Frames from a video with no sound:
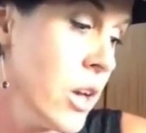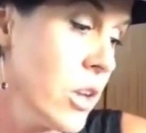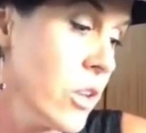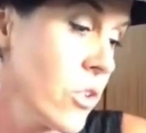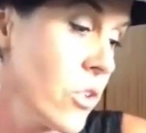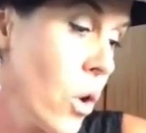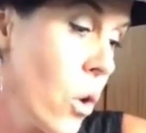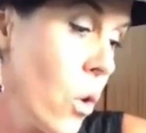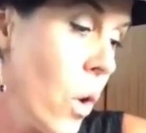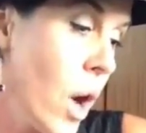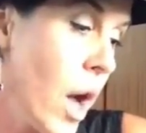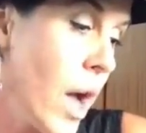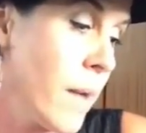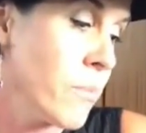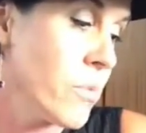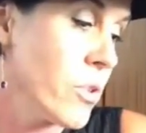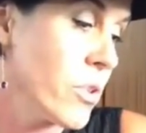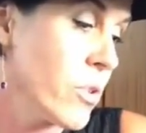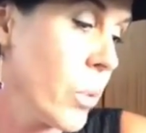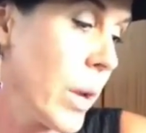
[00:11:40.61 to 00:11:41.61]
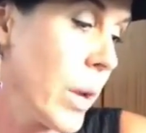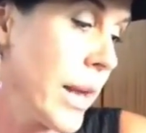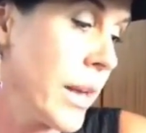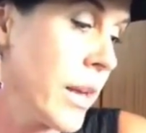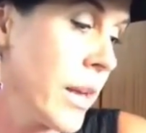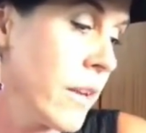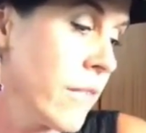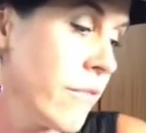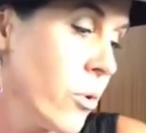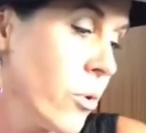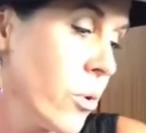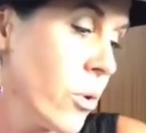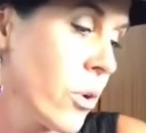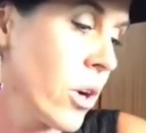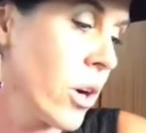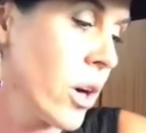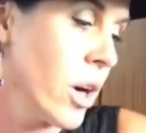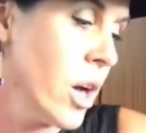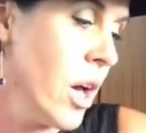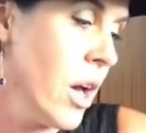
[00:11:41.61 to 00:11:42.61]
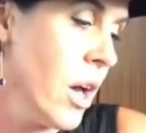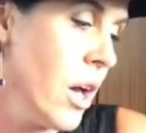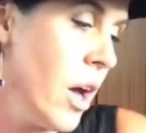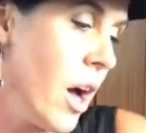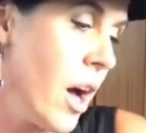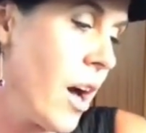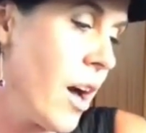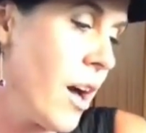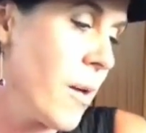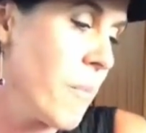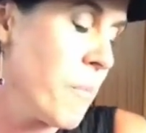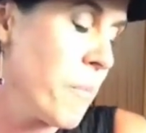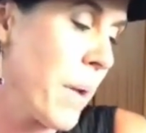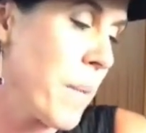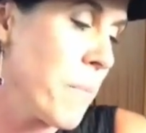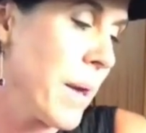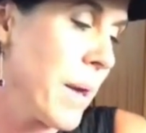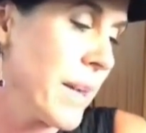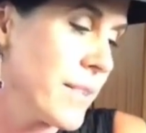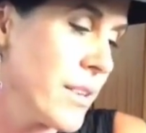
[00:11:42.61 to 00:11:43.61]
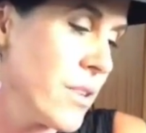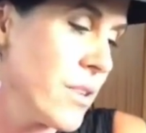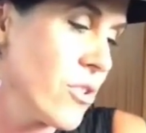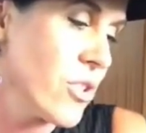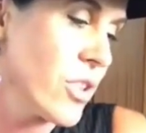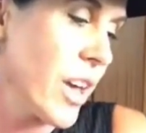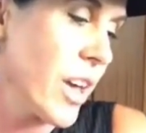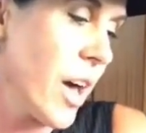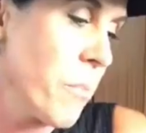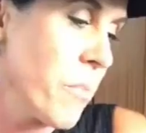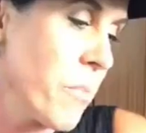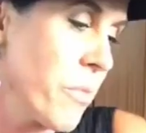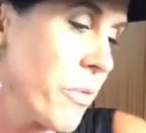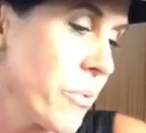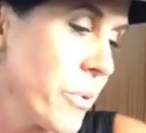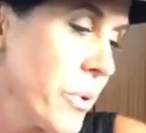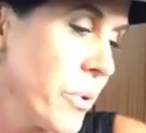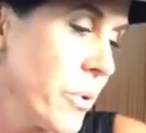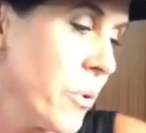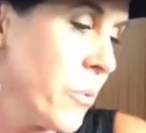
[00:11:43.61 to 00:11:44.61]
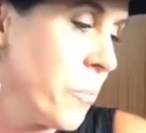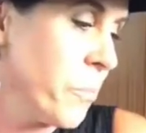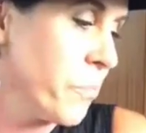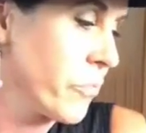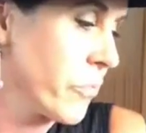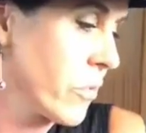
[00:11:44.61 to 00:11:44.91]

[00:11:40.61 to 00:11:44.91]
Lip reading: So I'm just waiting for my message to come through.